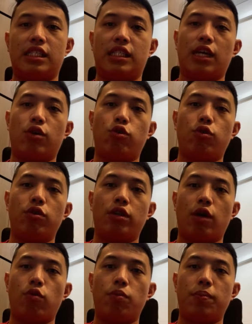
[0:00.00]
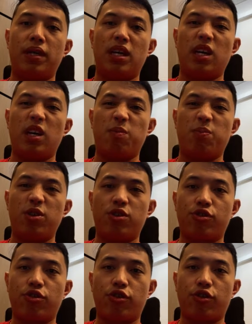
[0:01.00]
there will be a
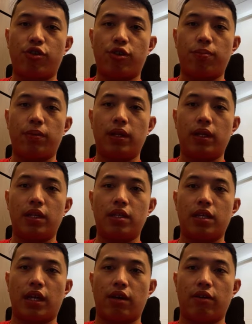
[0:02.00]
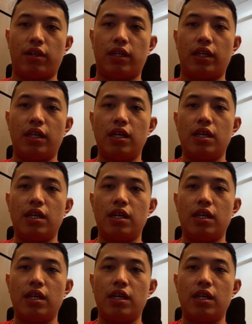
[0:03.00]
prescripted security